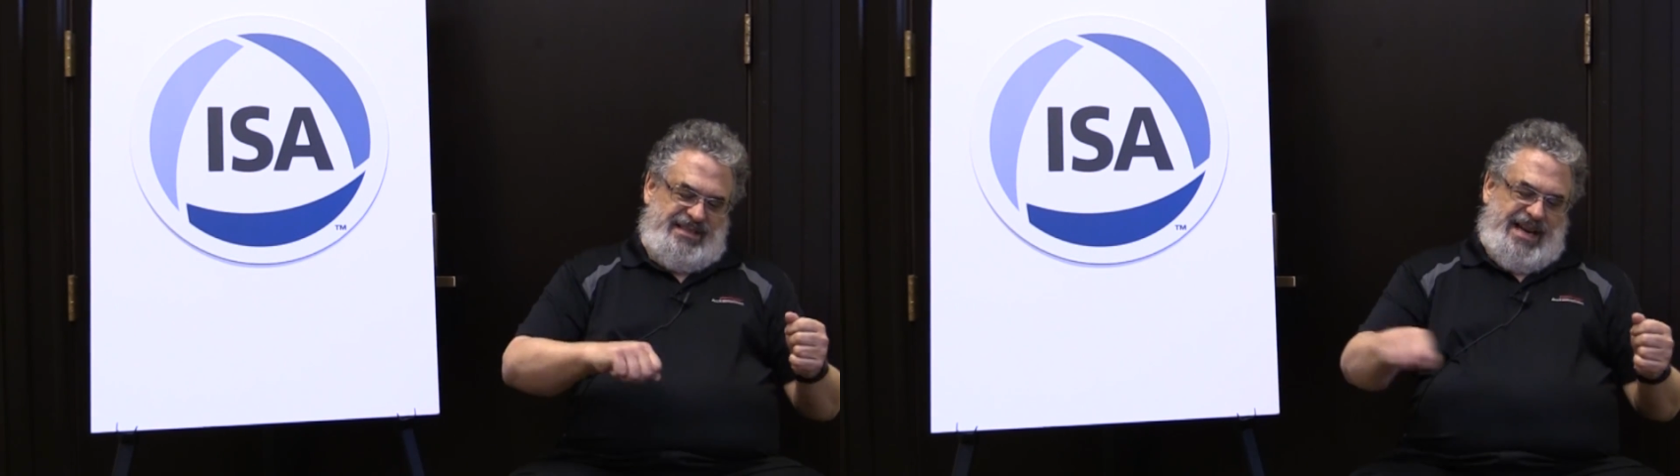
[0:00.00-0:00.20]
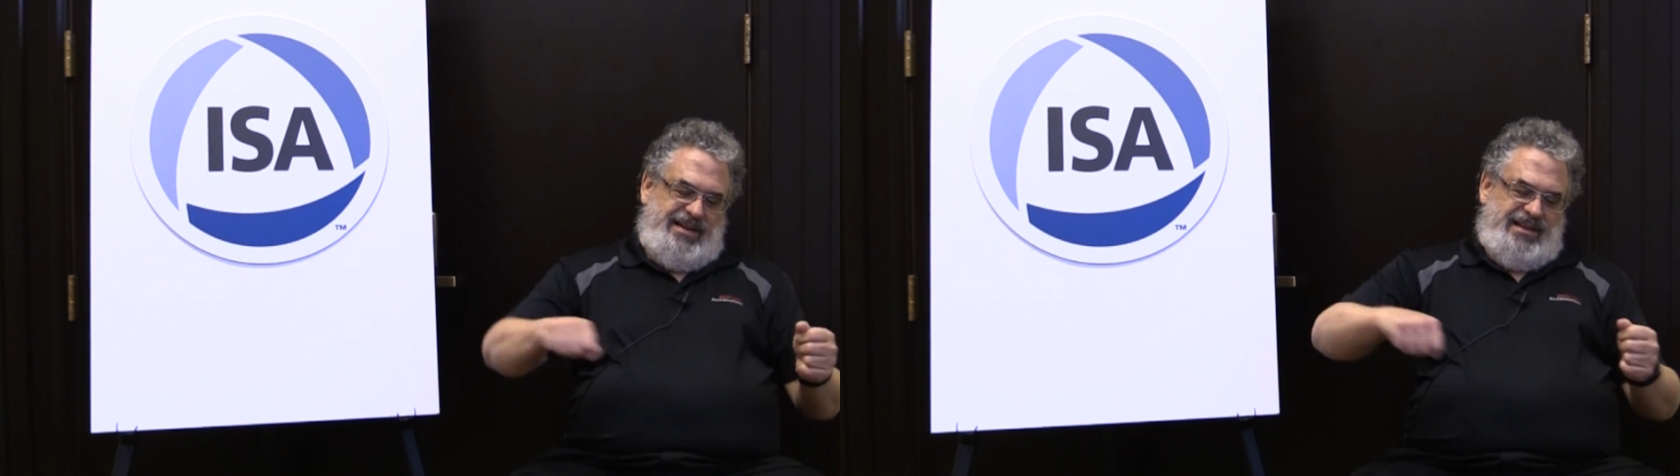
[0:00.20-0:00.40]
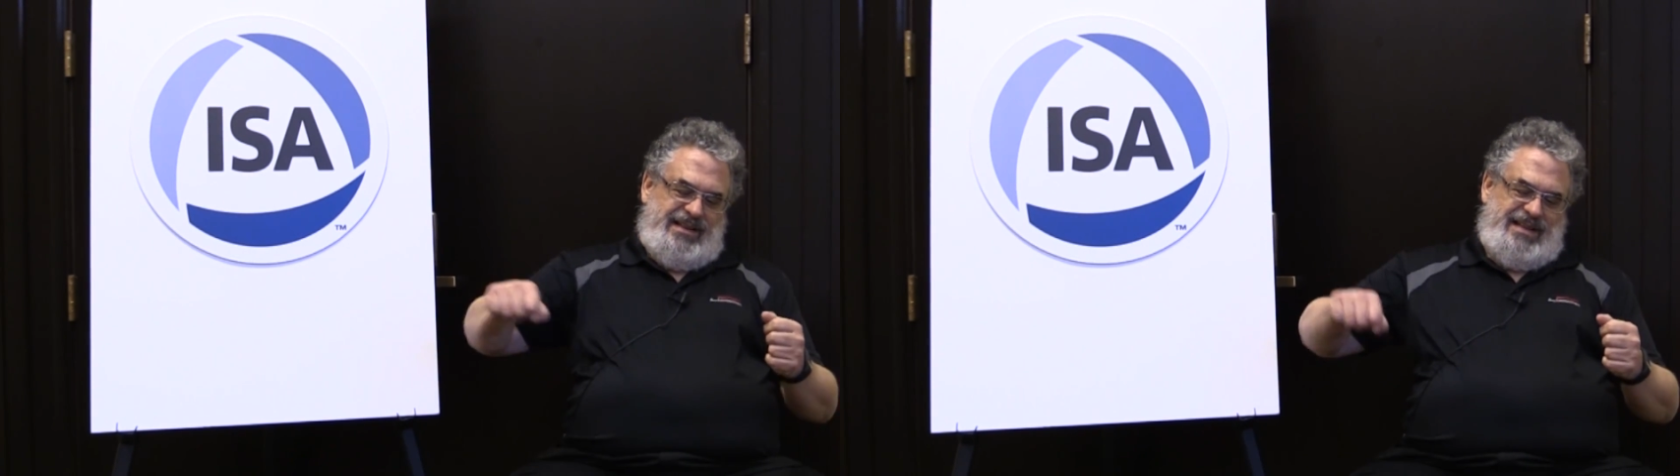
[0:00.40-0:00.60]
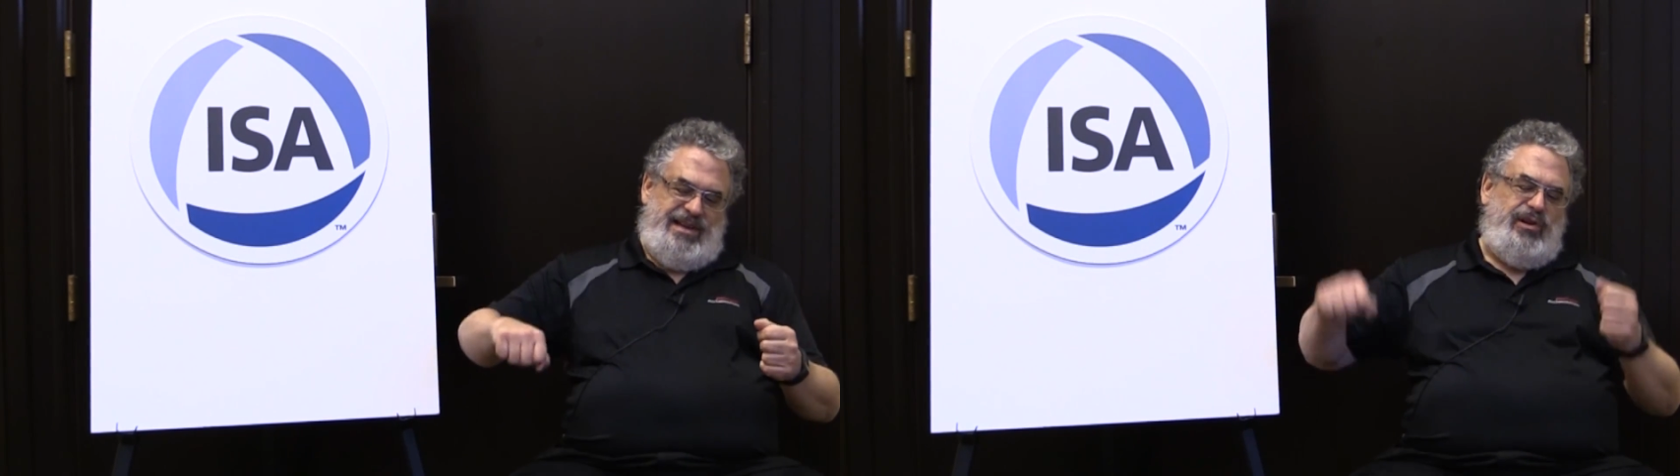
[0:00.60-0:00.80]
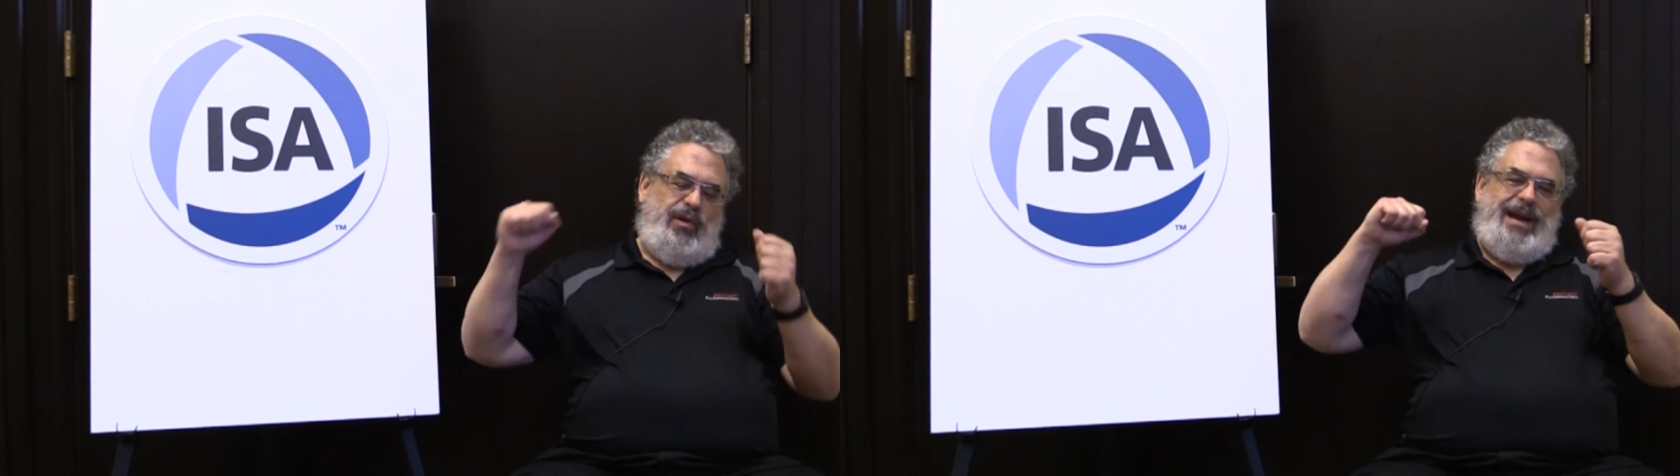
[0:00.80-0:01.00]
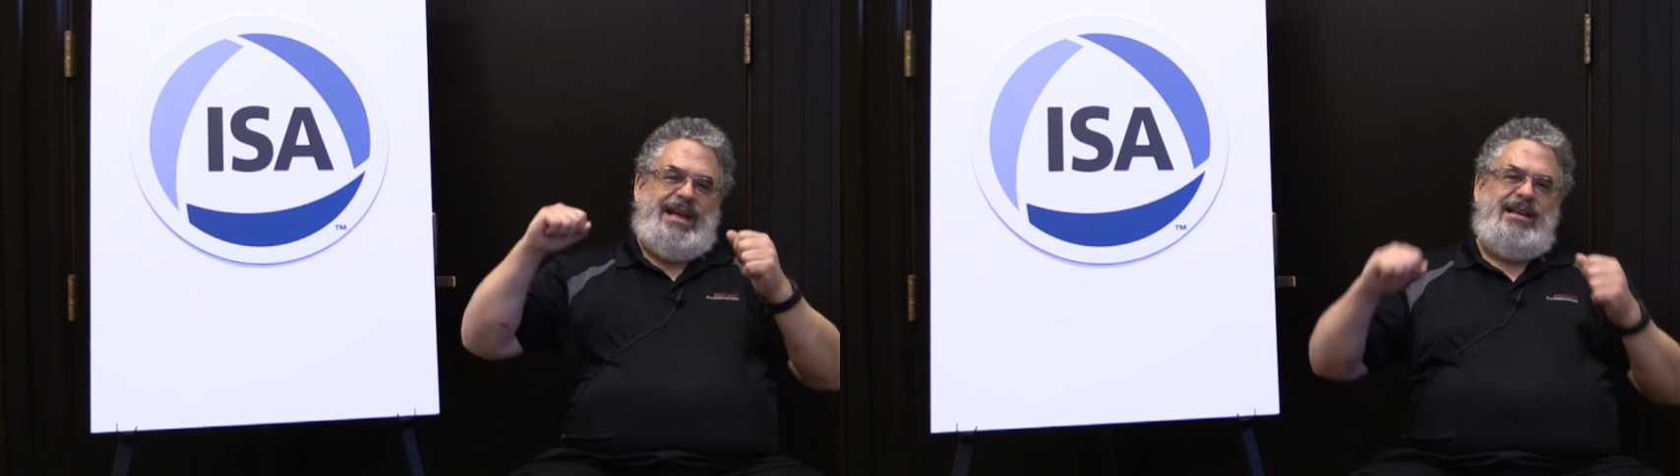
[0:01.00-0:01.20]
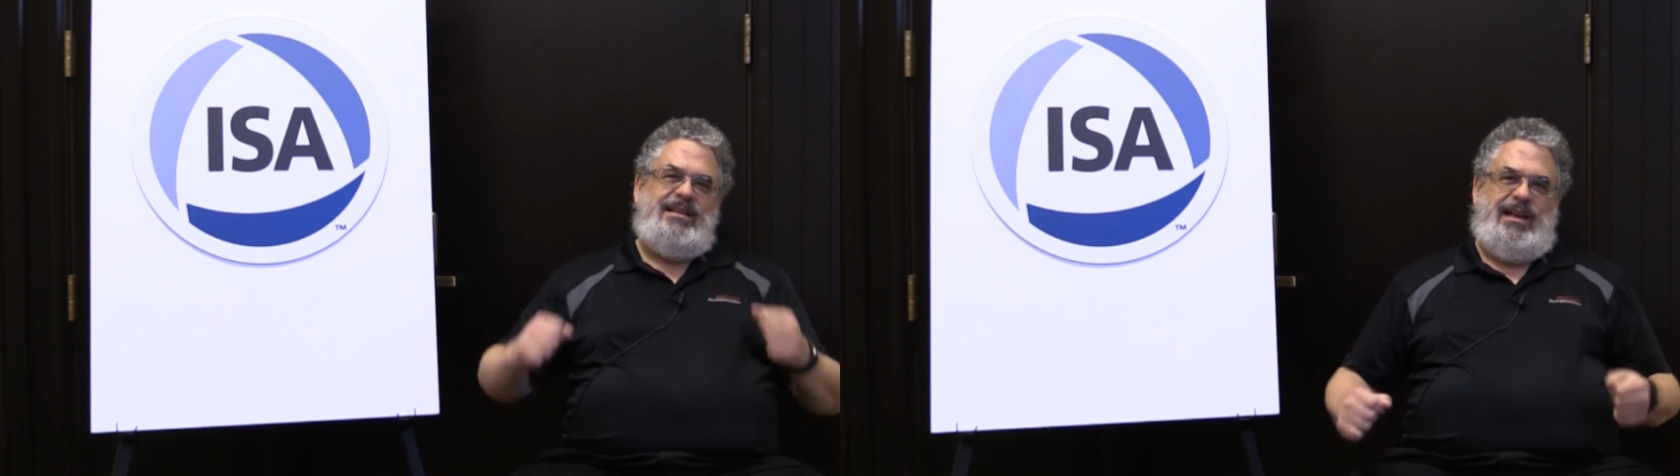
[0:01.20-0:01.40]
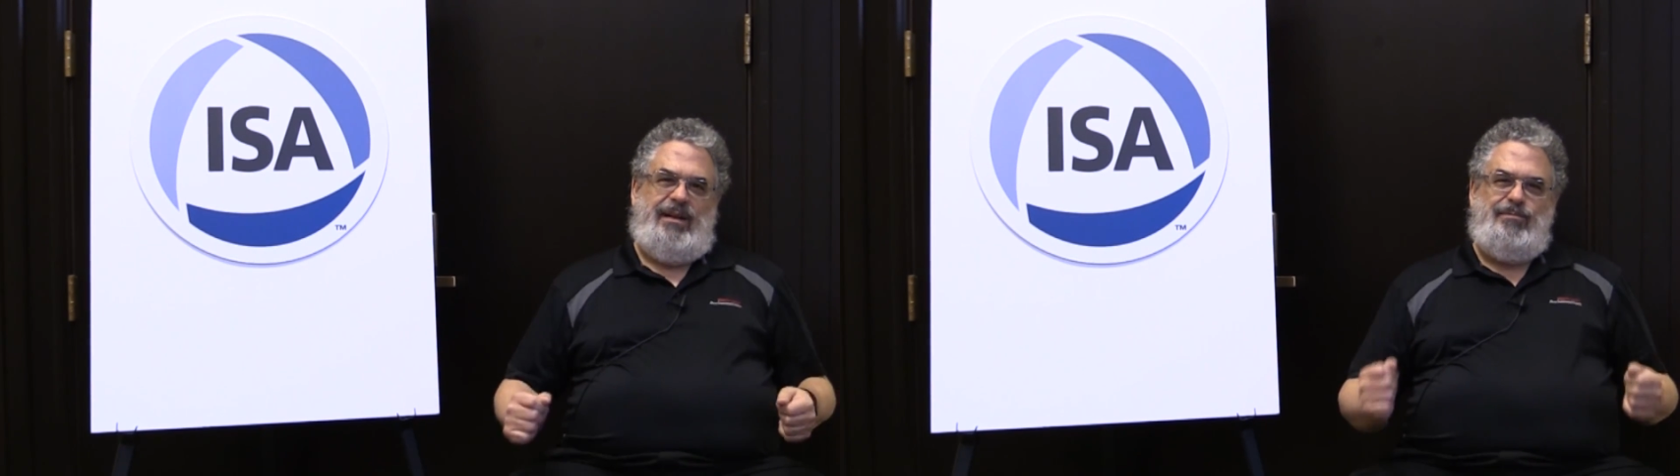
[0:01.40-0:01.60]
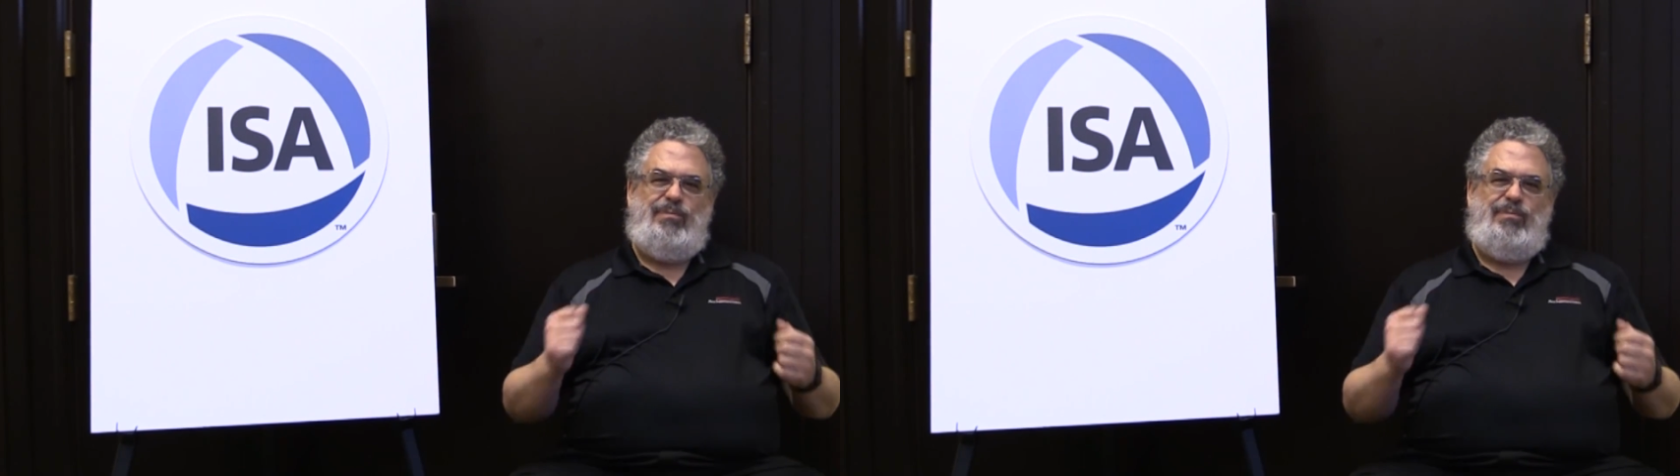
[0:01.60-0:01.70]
dated it in crayon and